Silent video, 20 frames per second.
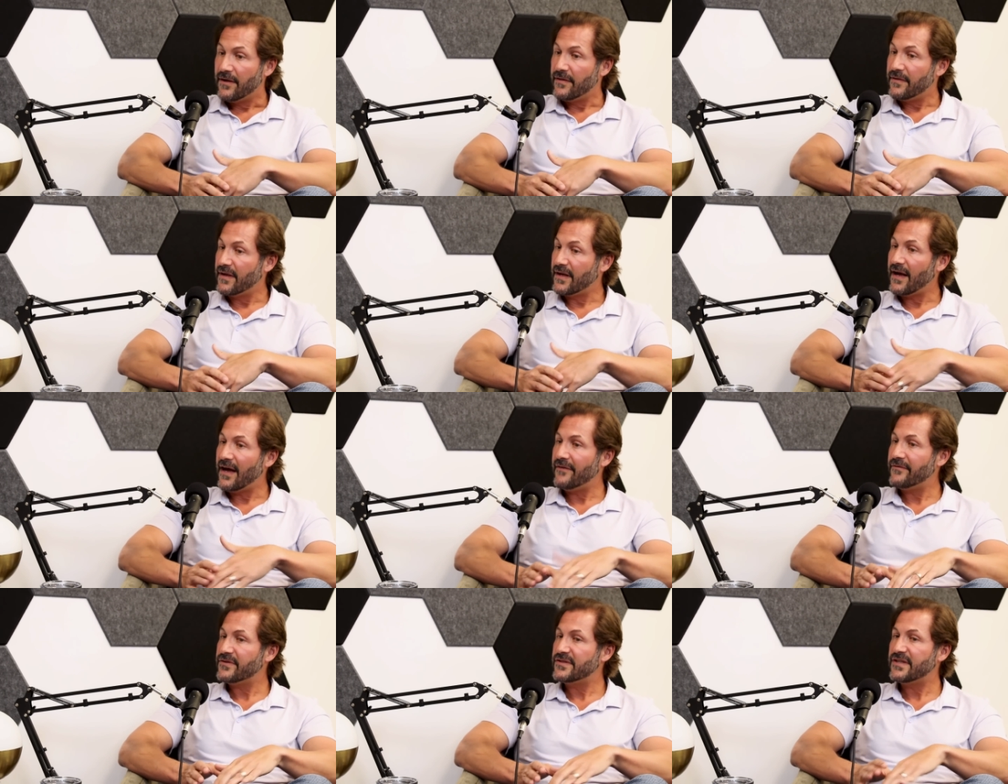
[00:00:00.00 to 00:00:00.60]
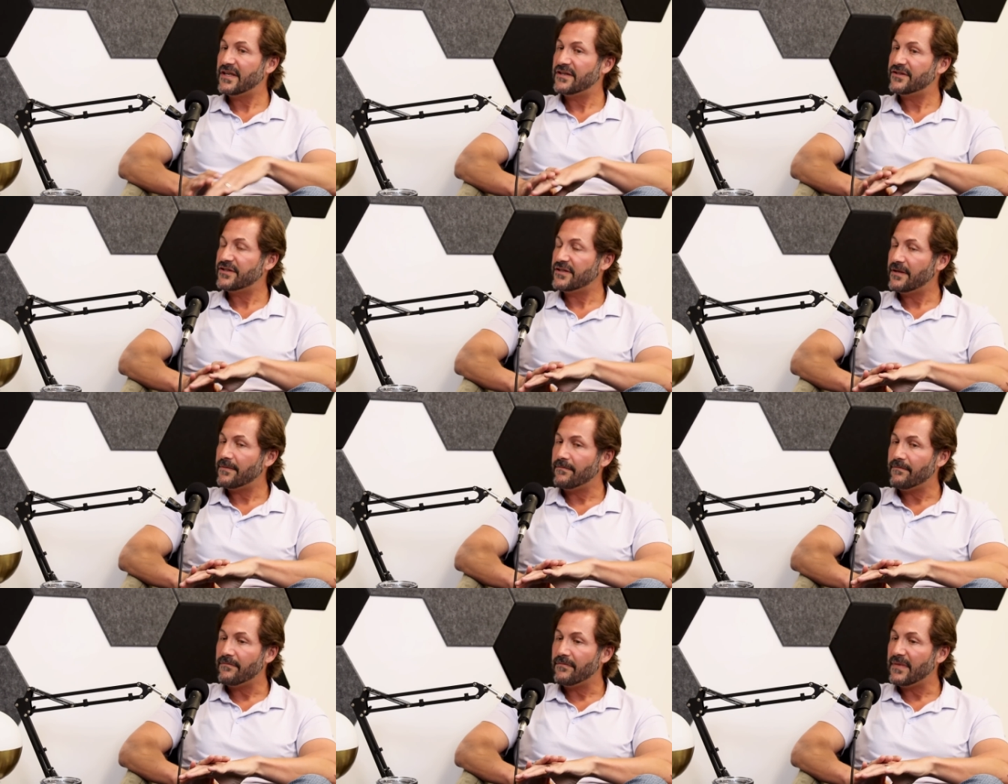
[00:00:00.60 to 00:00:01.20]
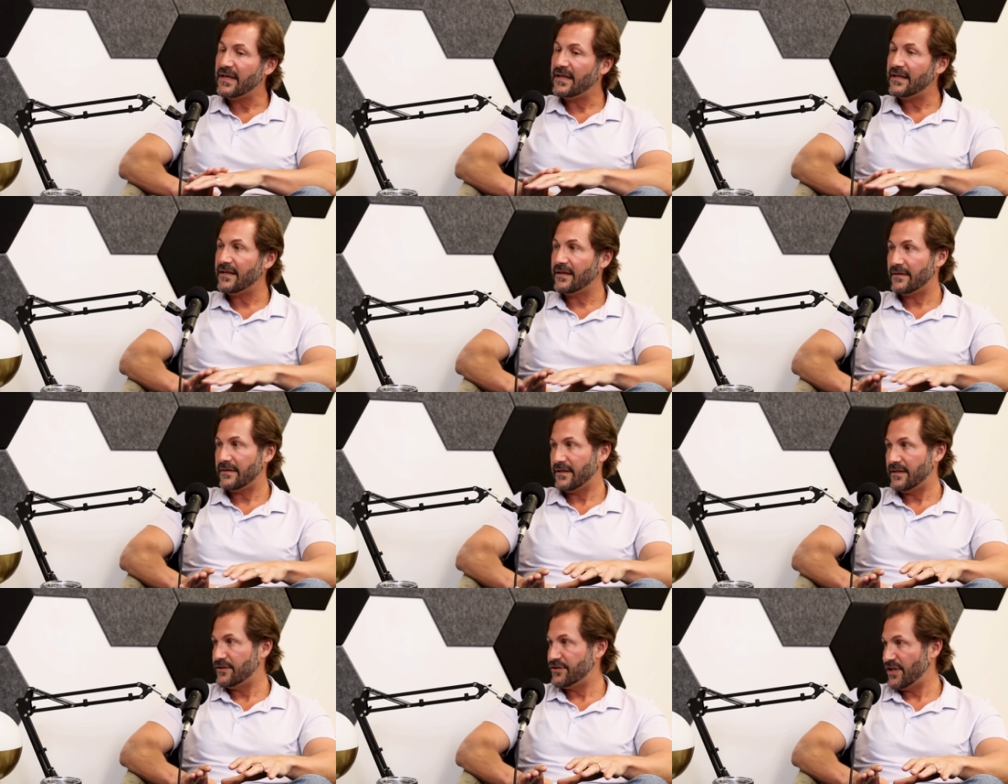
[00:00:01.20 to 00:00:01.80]
the conversation
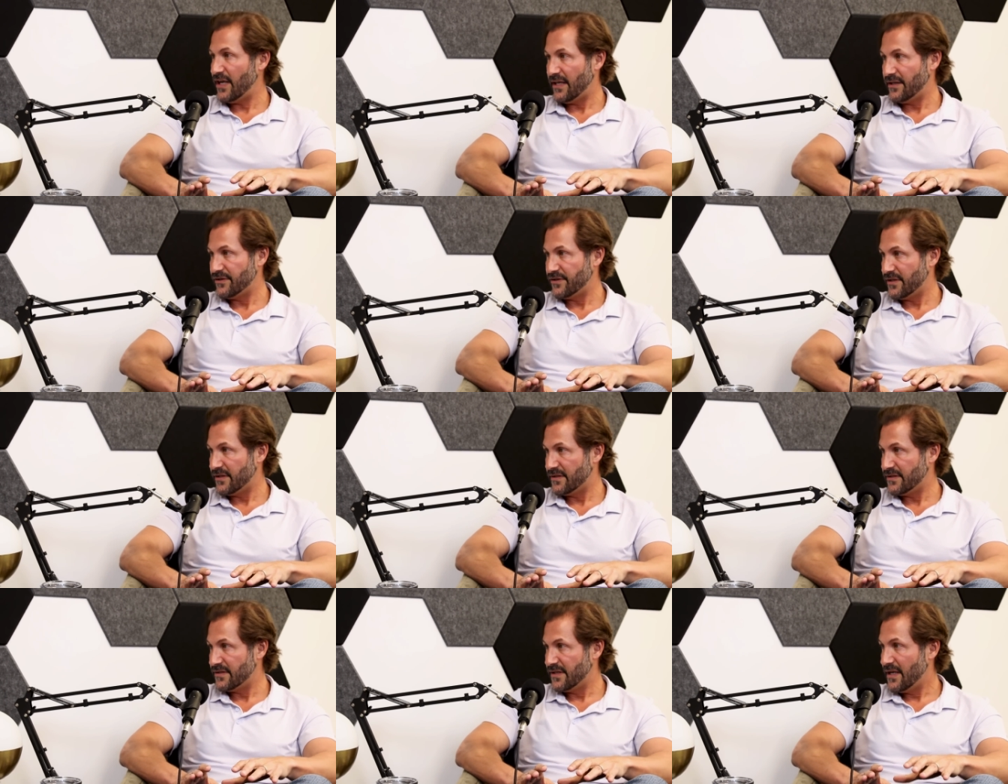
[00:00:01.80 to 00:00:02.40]
immediately changes.